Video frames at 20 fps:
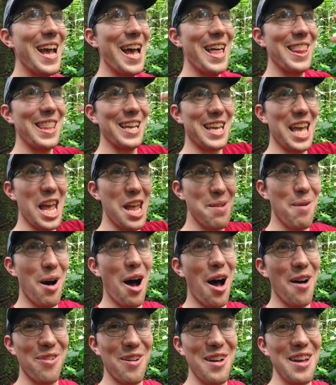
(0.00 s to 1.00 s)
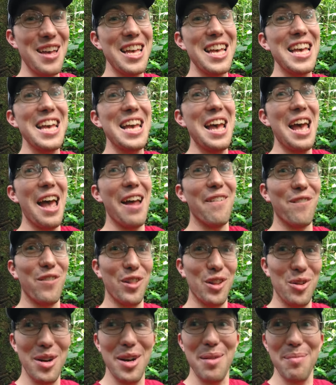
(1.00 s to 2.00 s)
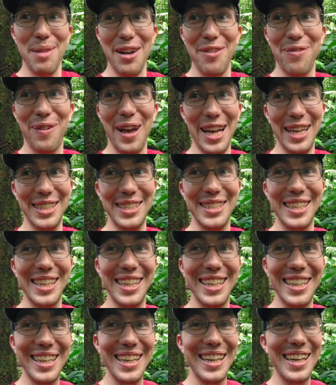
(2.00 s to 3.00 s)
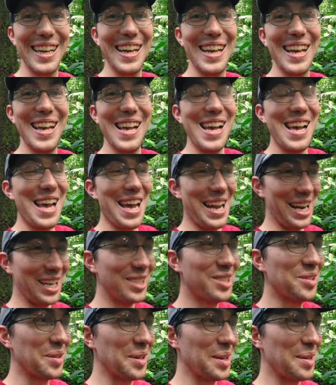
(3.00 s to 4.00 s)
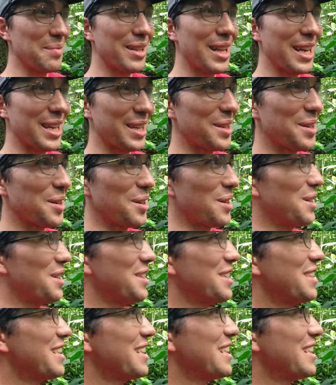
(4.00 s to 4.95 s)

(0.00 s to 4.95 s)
And they came off and flew at my face. And I screamed like a girl.